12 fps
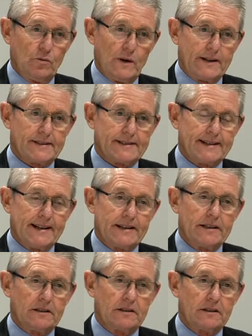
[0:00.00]
once
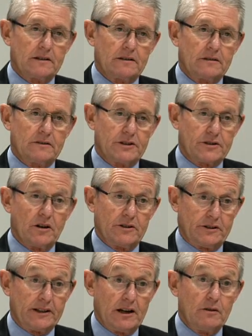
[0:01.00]
they
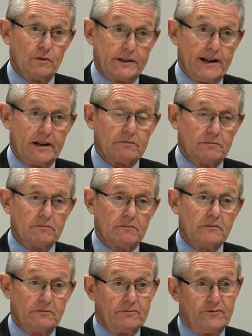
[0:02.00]
decide to go without
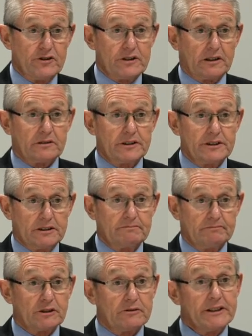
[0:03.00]
physically
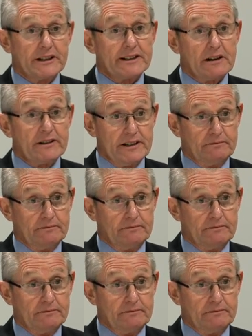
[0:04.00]
agreeing to go